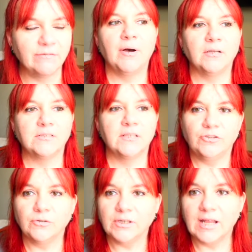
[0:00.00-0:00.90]
but
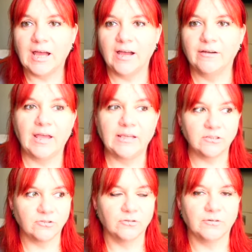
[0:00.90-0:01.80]
you can have a
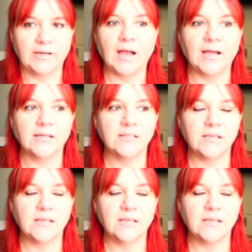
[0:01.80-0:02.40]
story and